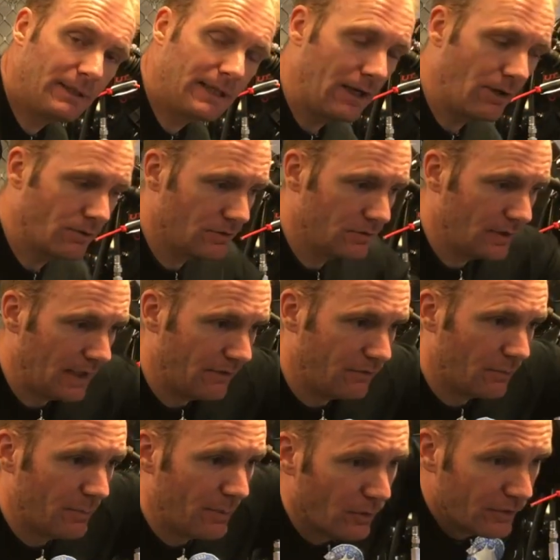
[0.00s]
bit out. Do that
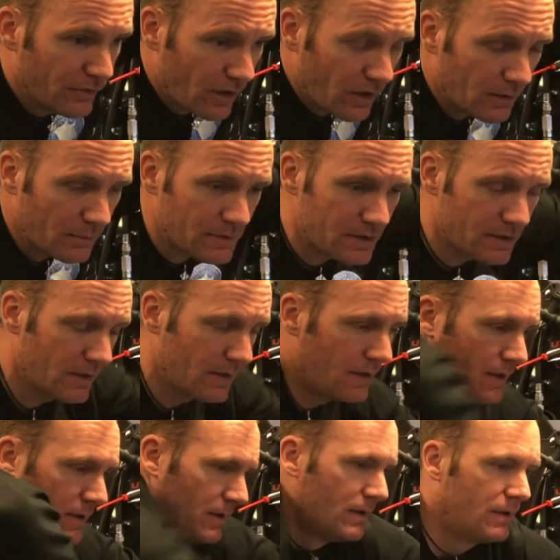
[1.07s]
for both arms
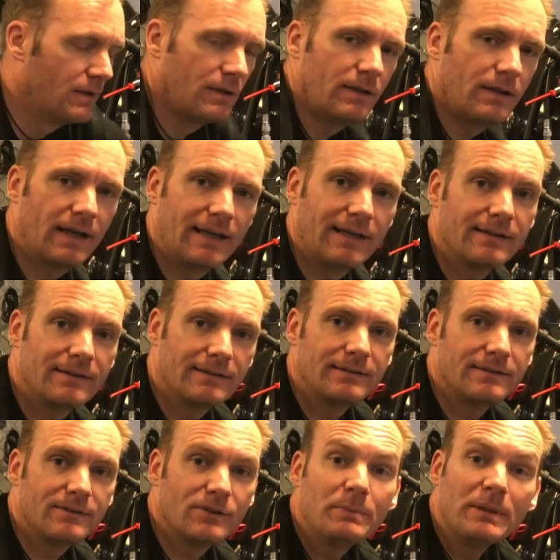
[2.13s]
and
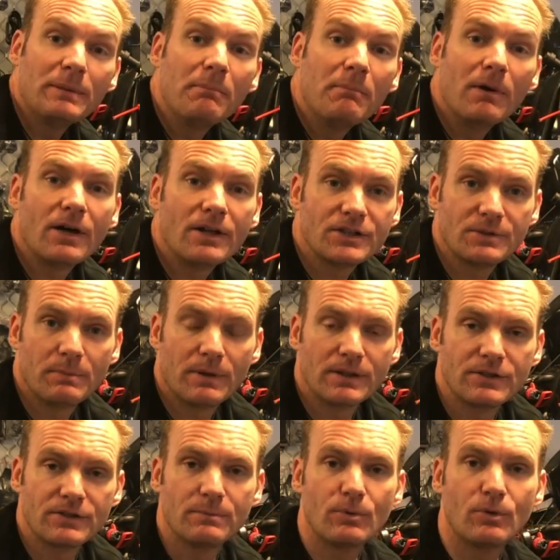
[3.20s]
you'll be much
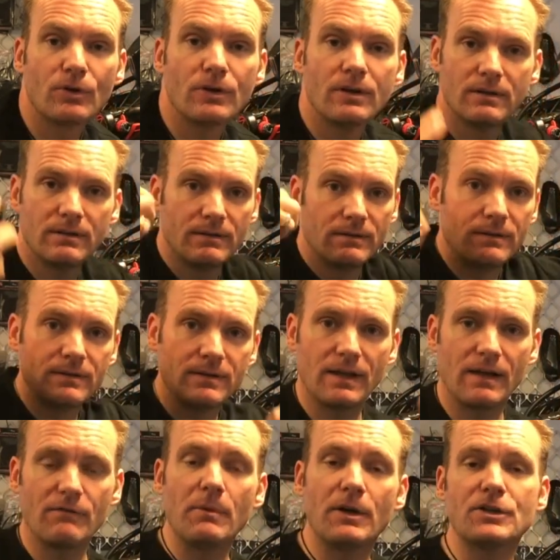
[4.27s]
more
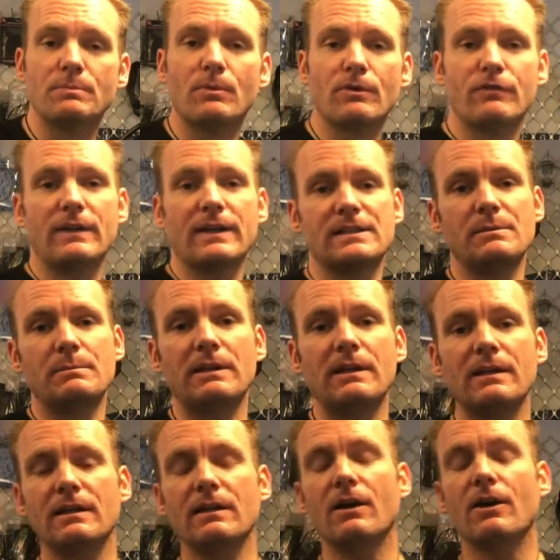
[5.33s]

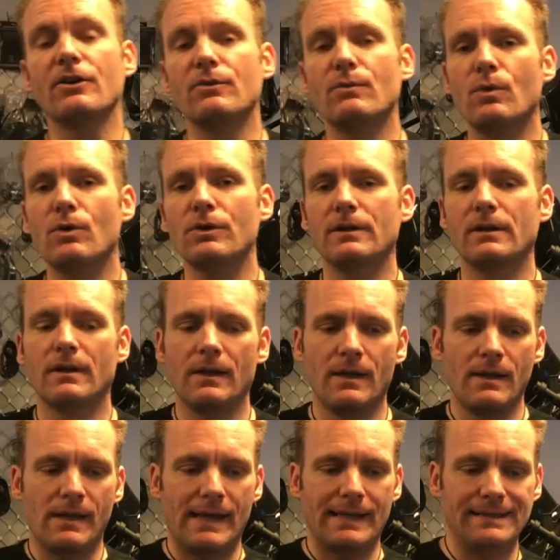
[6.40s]
flexibility underwater.
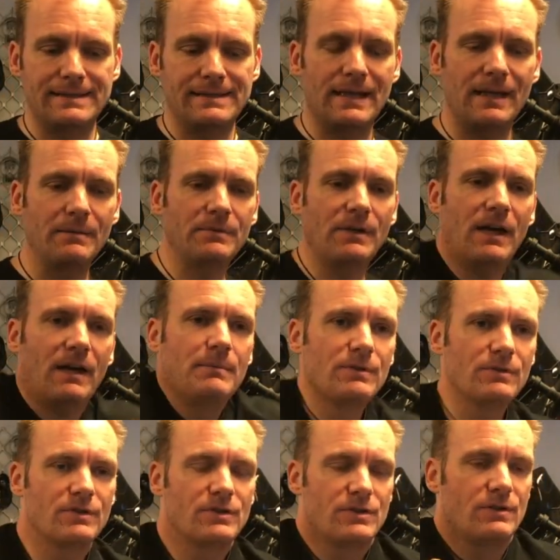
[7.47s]
At the same time,
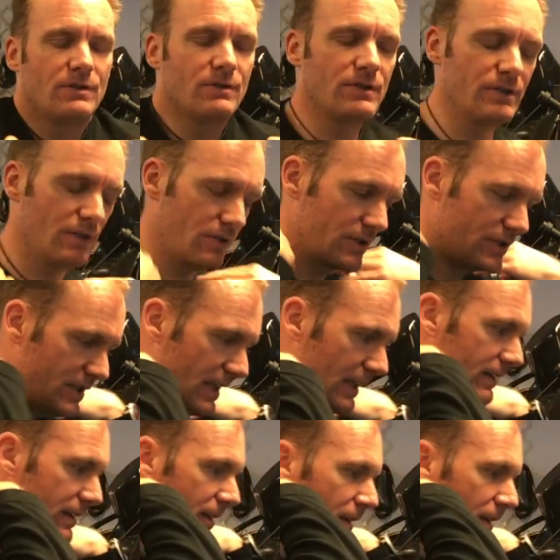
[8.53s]
your set